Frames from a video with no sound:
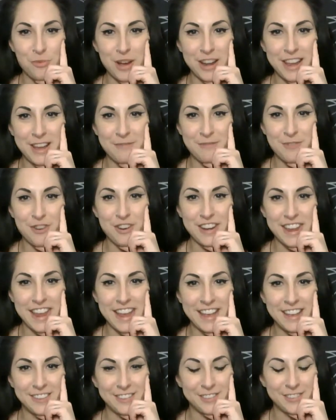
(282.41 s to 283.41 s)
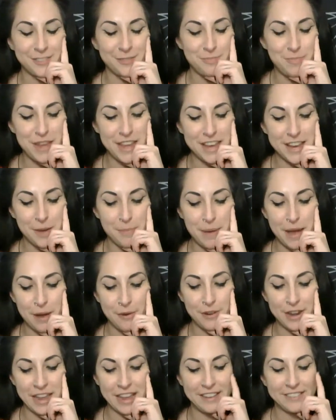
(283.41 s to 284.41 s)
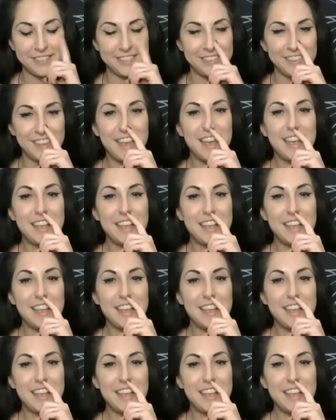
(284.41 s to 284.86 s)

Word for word: whatever it is. Speak about it.